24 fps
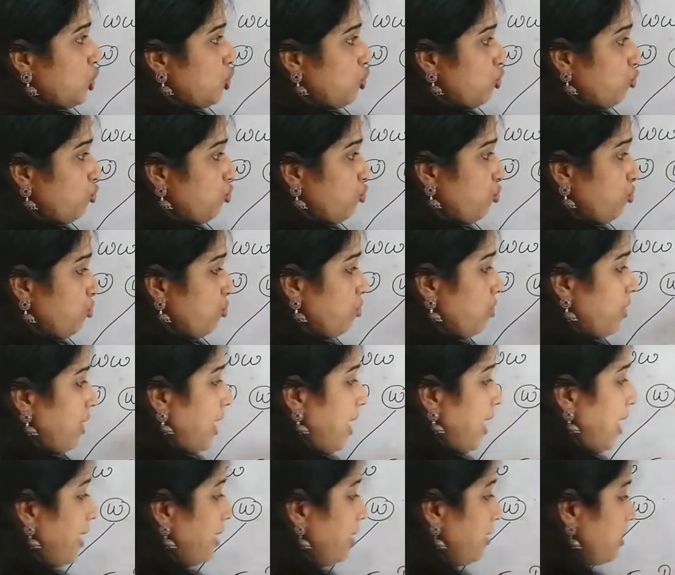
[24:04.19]
2,
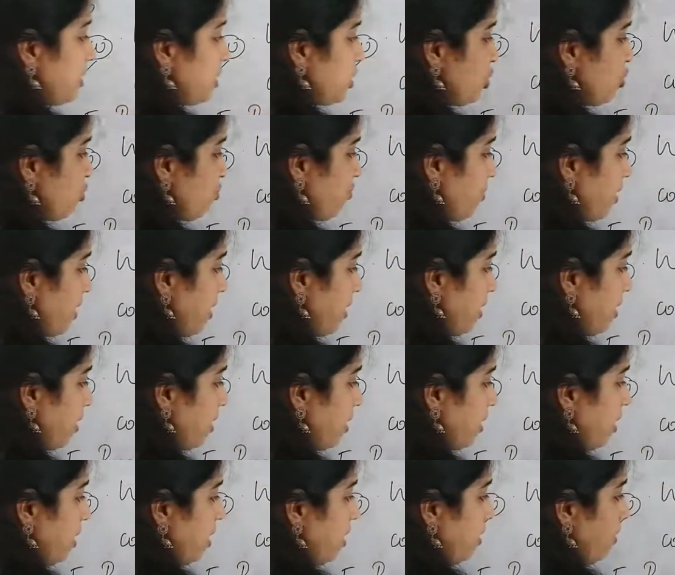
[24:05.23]
and
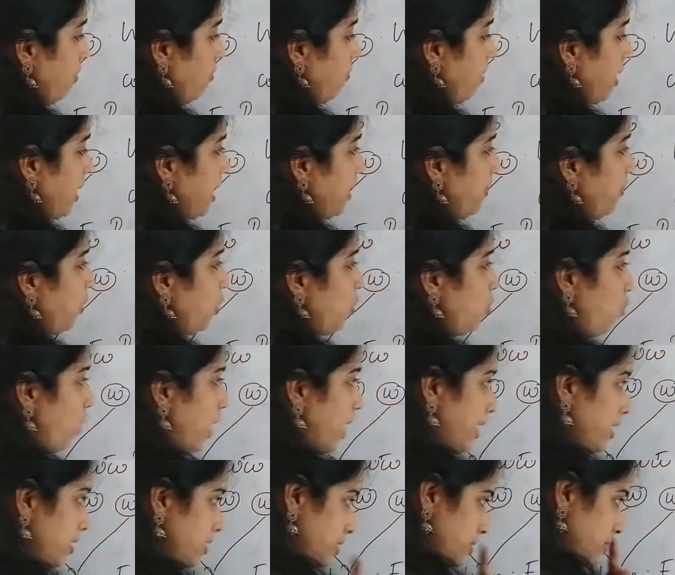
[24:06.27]
3. What about
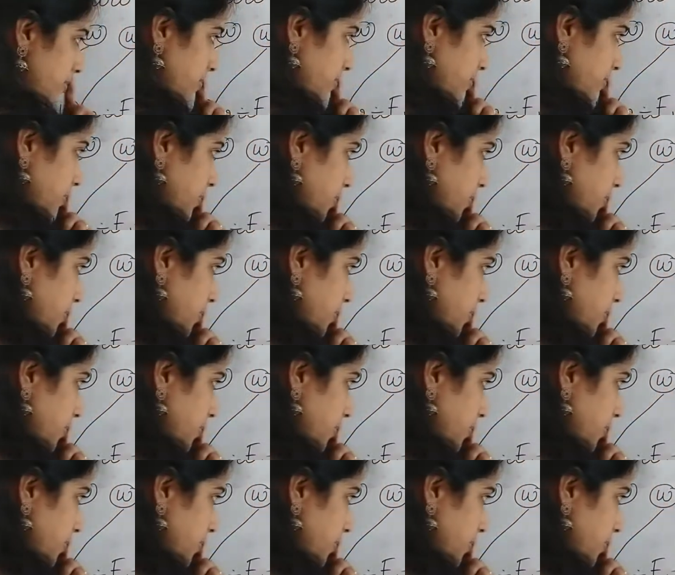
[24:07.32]
white?